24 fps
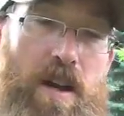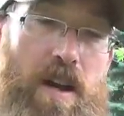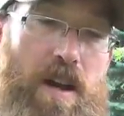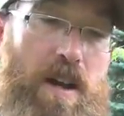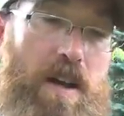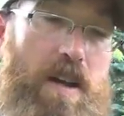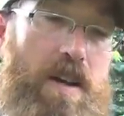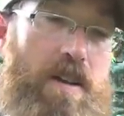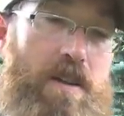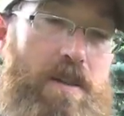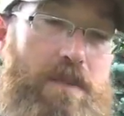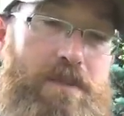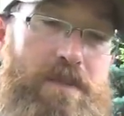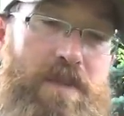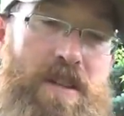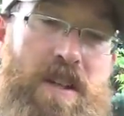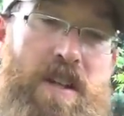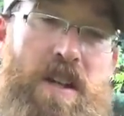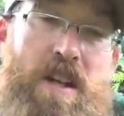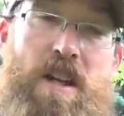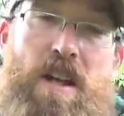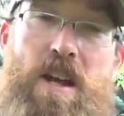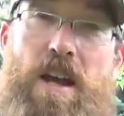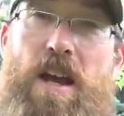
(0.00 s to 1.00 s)
I
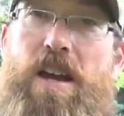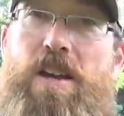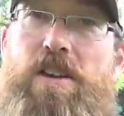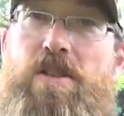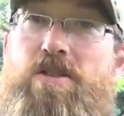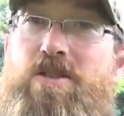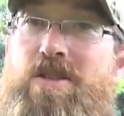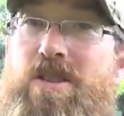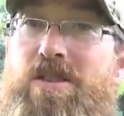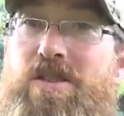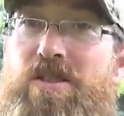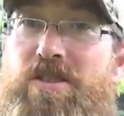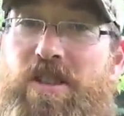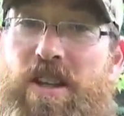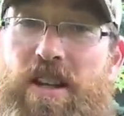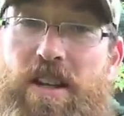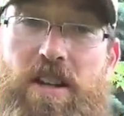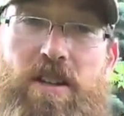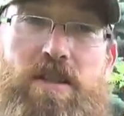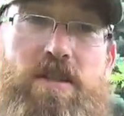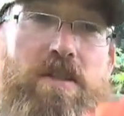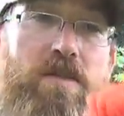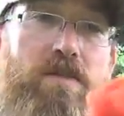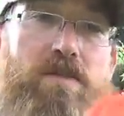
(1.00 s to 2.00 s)
usually just
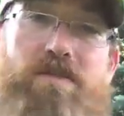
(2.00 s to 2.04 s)
kind of